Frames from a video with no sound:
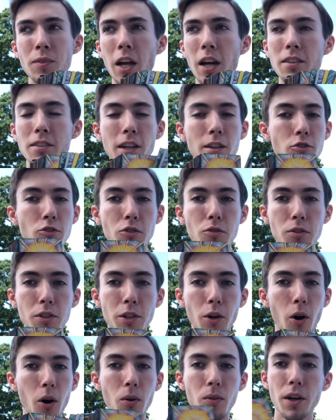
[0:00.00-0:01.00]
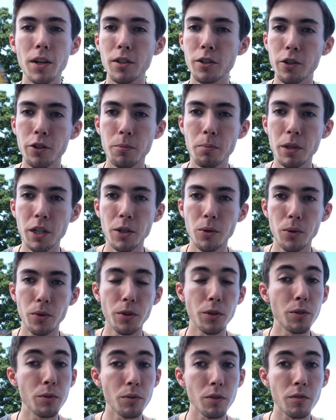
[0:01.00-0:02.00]
essentially all that could be, or
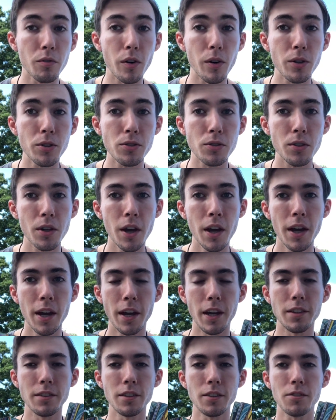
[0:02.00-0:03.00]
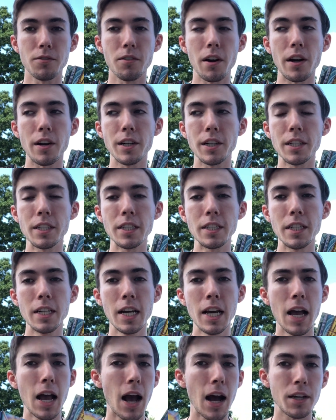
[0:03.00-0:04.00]
the universe, in this very
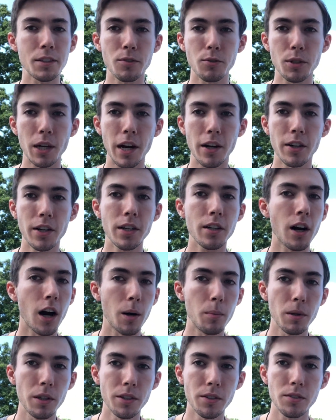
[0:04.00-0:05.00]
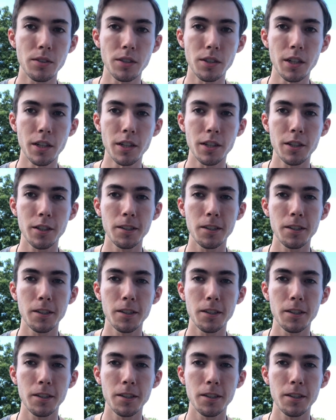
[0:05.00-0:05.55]
esoteric, Kabbalistic,